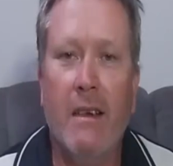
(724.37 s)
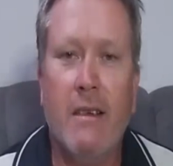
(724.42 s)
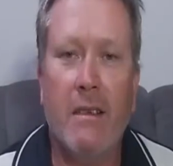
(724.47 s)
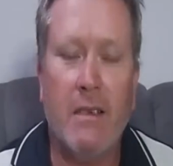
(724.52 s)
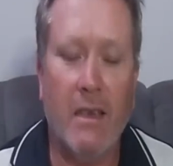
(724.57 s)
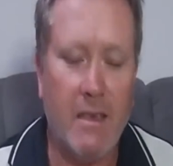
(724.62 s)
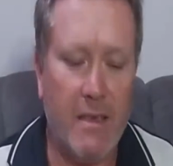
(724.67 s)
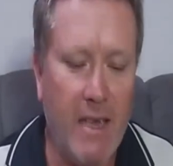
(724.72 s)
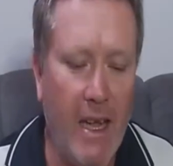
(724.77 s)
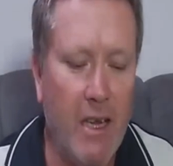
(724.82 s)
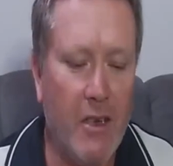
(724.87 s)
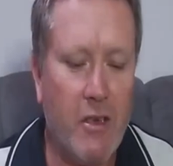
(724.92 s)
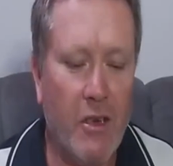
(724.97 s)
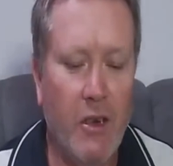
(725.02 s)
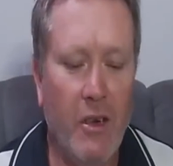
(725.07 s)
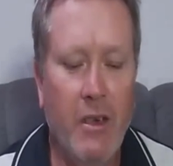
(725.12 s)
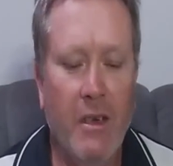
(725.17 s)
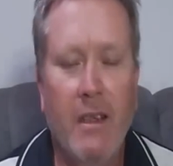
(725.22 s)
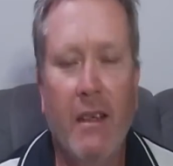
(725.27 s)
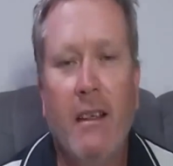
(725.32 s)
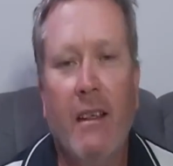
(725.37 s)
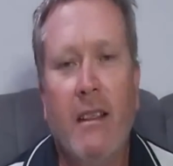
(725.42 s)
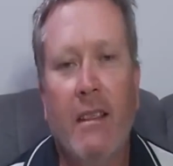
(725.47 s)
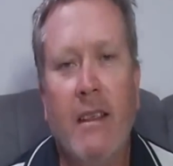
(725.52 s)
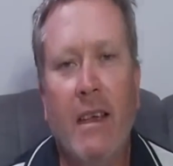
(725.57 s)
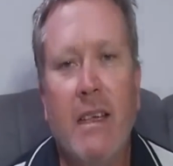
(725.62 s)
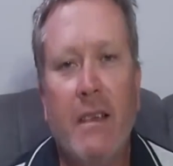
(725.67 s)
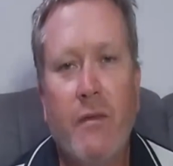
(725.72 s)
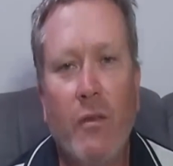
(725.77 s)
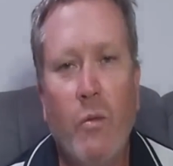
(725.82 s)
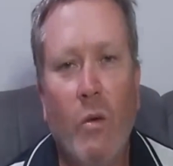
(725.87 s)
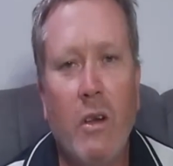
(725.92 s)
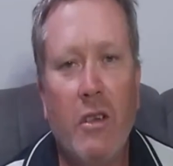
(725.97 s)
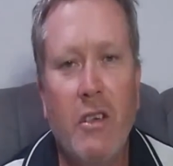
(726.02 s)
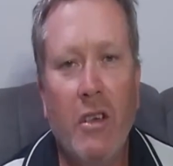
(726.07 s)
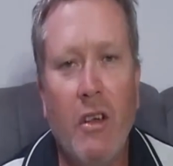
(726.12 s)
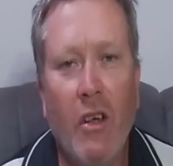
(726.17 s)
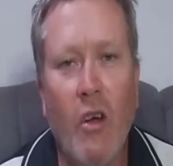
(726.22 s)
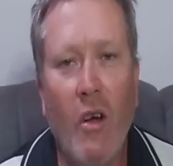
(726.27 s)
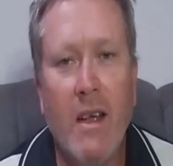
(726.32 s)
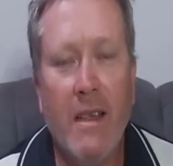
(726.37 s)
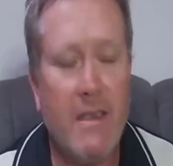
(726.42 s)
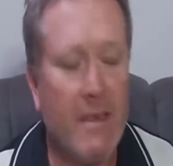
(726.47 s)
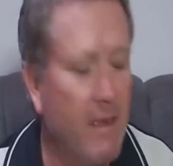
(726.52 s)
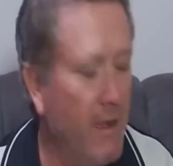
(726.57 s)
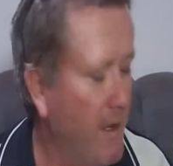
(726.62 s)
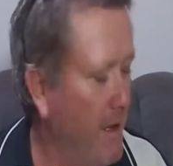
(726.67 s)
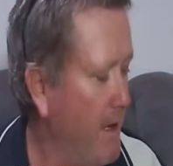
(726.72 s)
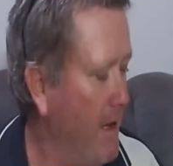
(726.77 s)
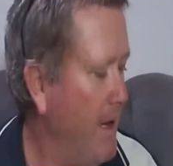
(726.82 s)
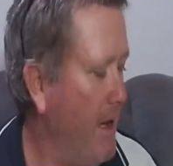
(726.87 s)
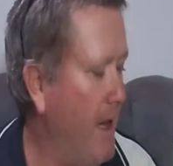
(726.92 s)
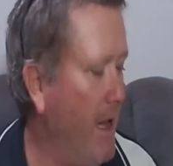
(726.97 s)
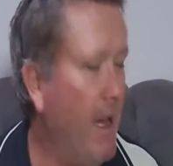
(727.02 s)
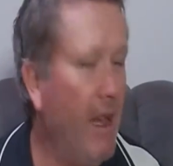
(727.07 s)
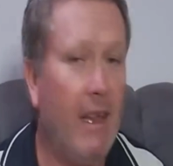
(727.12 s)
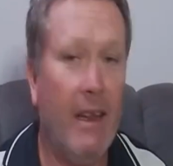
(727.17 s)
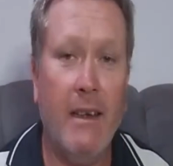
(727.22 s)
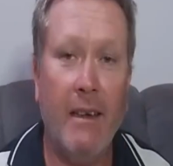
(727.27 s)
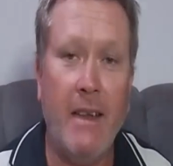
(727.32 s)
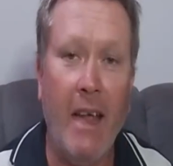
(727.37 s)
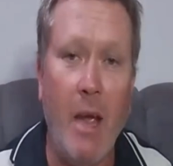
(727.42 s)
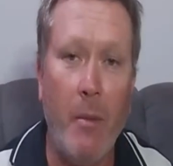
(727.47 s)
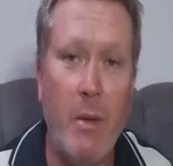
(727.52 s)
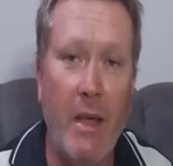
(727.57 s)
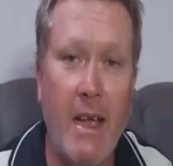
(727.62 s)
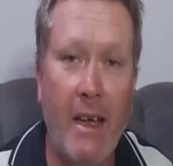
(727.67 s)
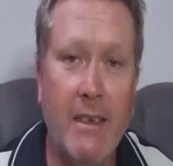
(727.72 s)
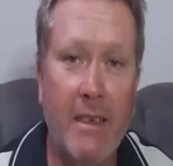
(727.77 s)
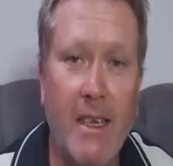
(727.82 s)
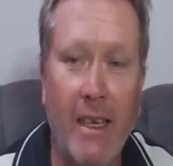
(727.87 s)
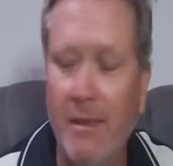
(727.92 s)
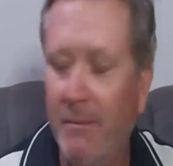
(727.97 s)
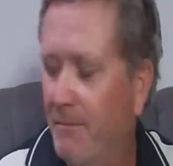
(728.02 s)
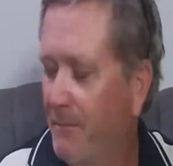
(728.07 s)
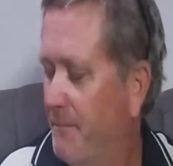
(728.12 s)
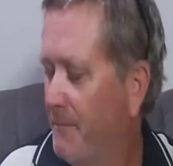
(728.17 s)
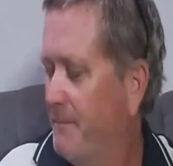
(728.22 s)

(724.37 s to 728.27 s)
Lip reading: So stay tuned. Thanks for watching, guys, and happy hunting.